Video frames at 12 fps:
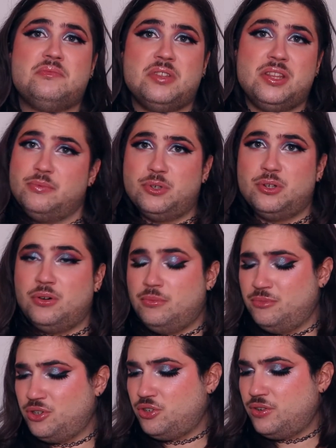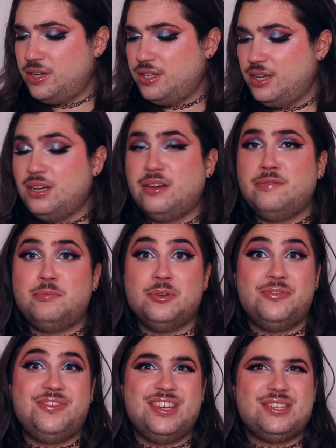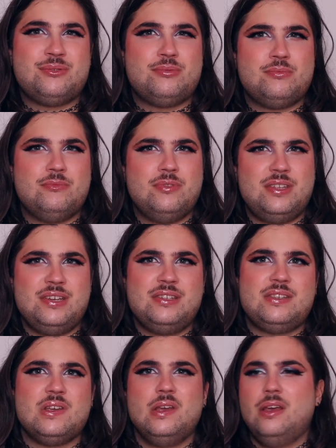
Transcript: they were not moisturizing enough, but this did.